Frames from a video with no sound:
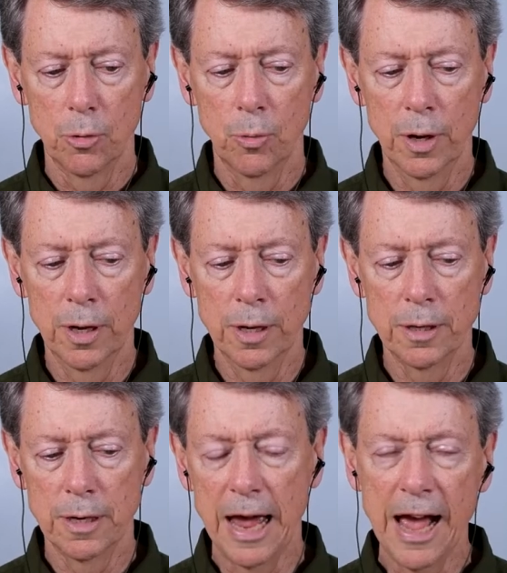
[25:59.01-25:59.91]

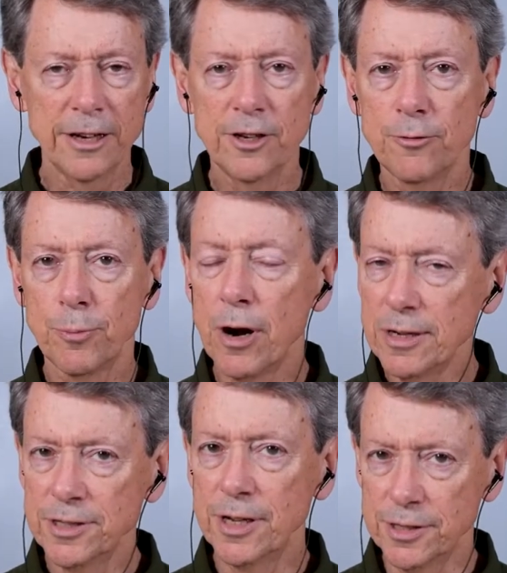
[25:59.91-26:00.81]
when active
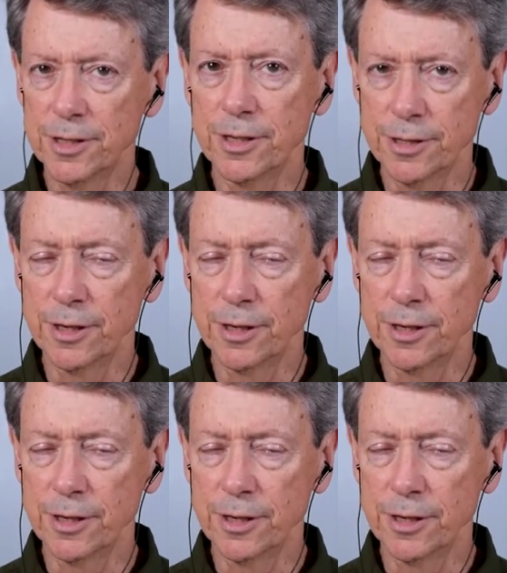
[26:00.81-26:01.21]
processes